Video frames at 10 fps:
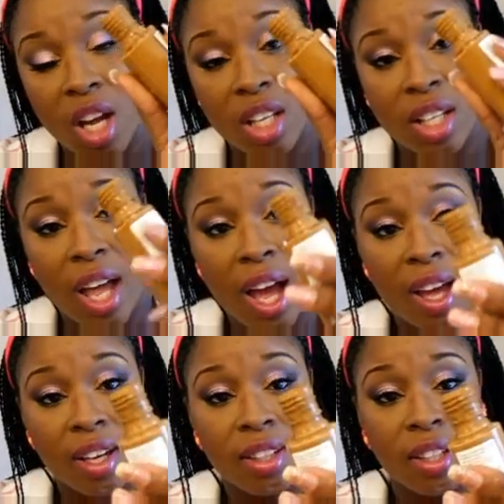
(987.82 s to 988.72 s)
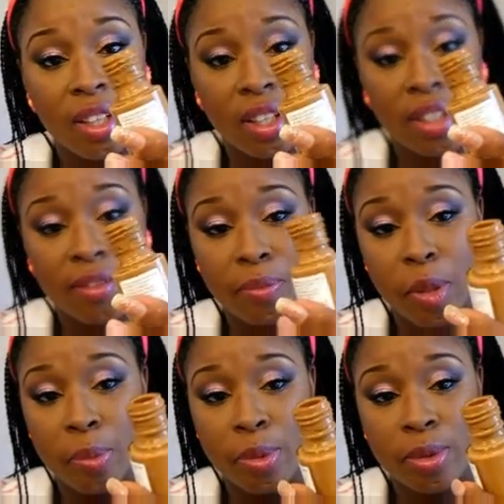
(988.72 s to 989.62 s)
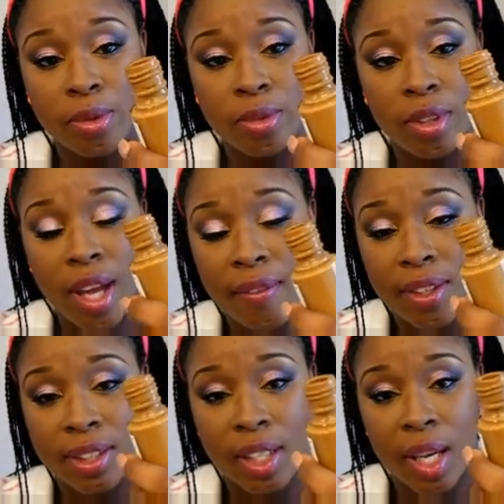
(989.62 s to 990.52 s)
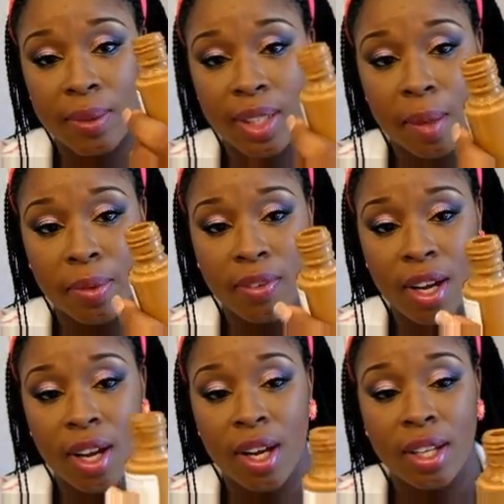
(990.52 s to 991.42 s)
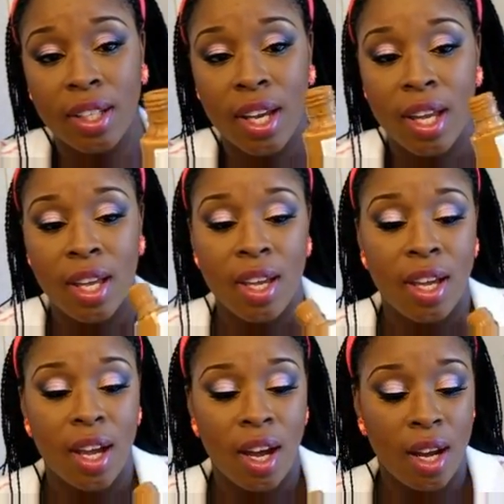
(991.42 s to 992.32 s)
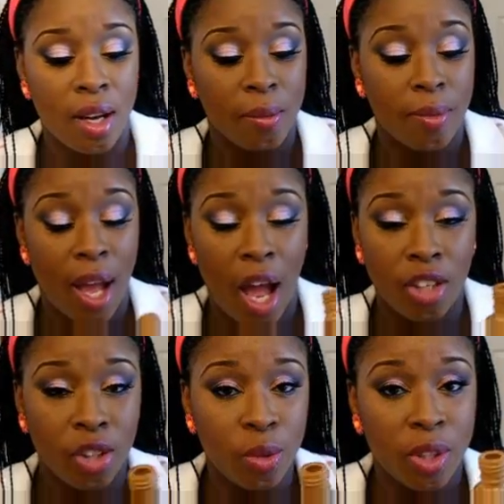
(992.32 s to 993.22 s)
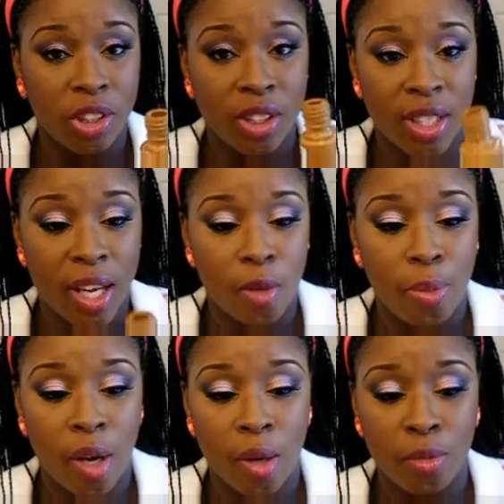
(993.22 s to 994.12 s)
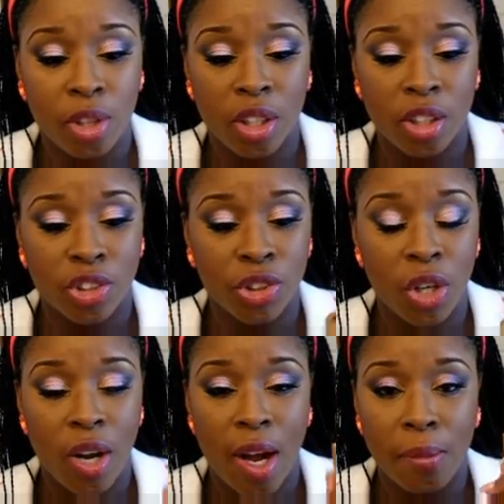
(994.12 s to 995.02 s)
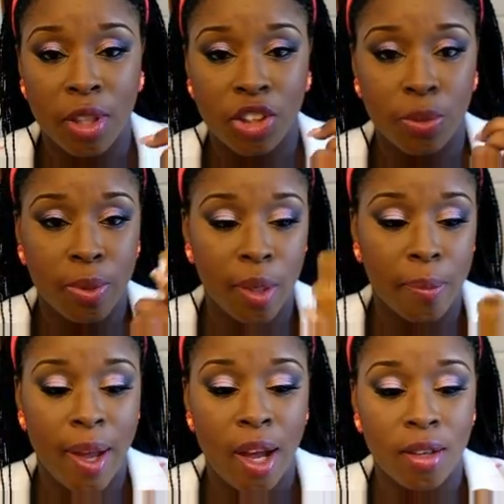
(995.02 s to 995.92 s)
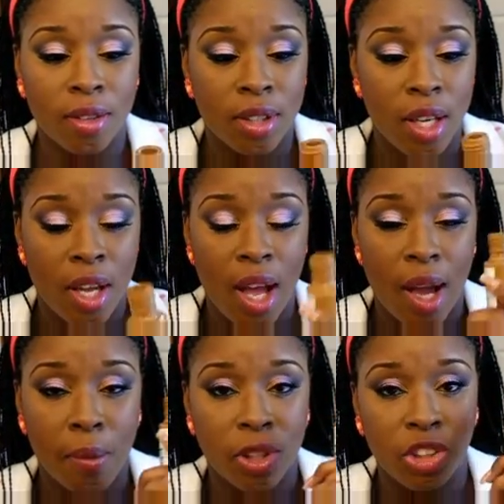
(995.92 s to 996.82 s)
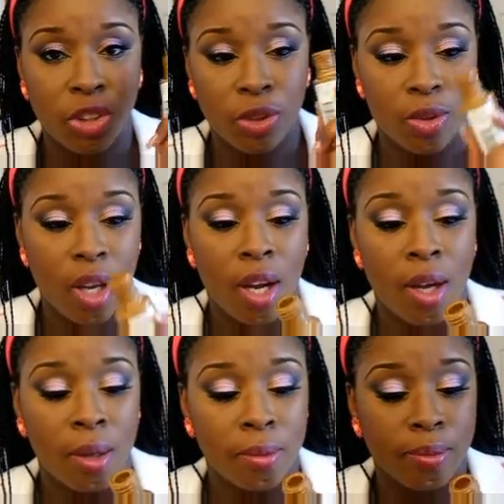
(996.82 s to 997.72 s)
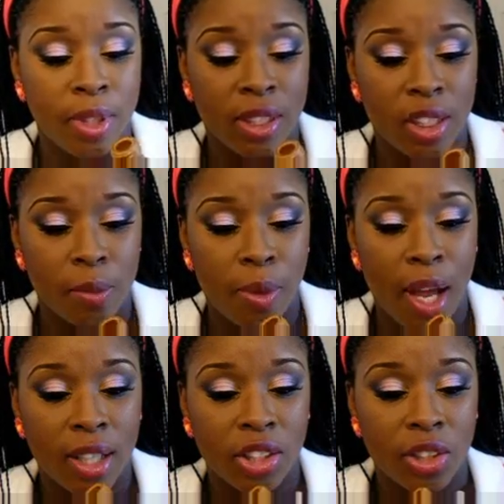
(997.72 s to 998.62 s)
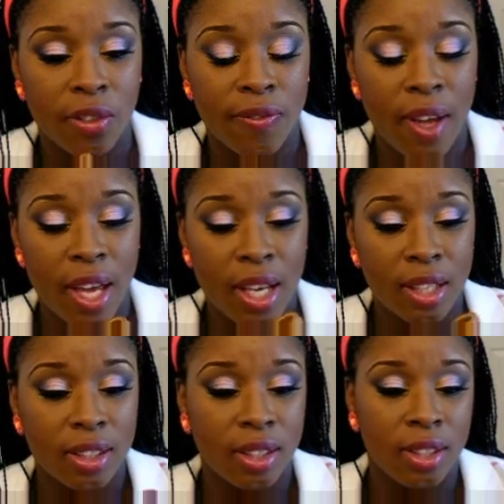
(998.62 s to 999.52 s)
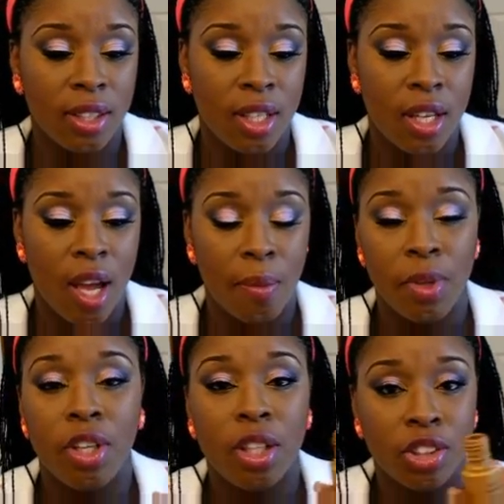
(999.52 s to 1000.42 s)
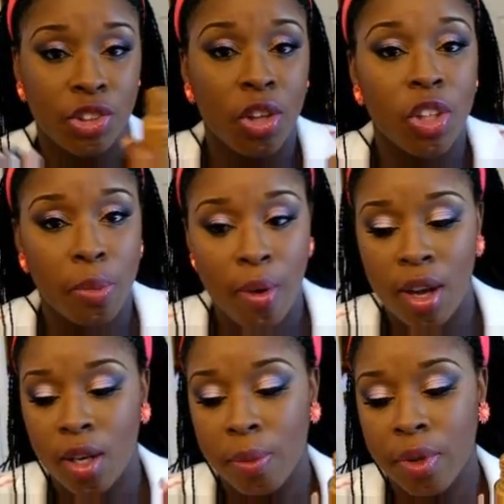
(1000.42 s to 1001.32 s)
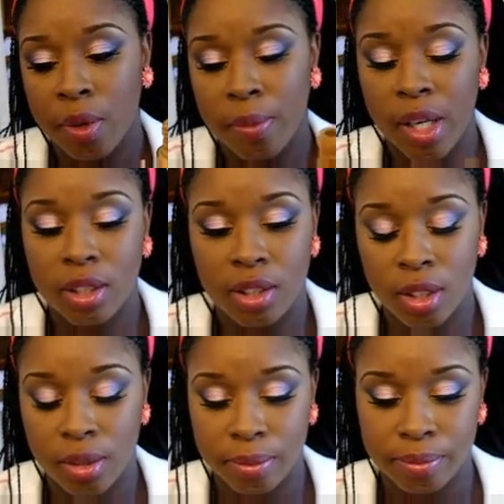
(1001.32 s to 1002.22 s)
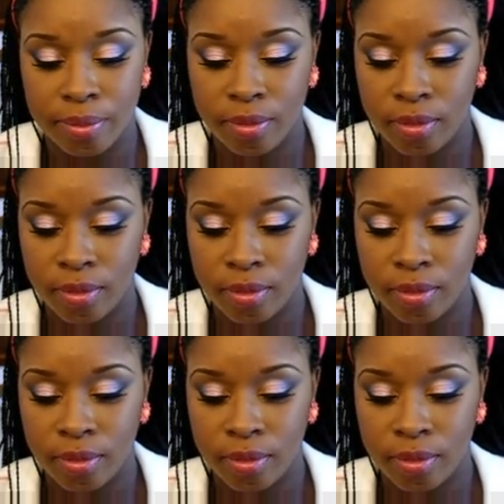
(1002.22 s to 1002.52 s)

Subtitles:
a lot of people have the same type of con. I do wish this had a pump. You can control how much you pump out, how much you need to apply to your face. I mean, you control your product pretty much, so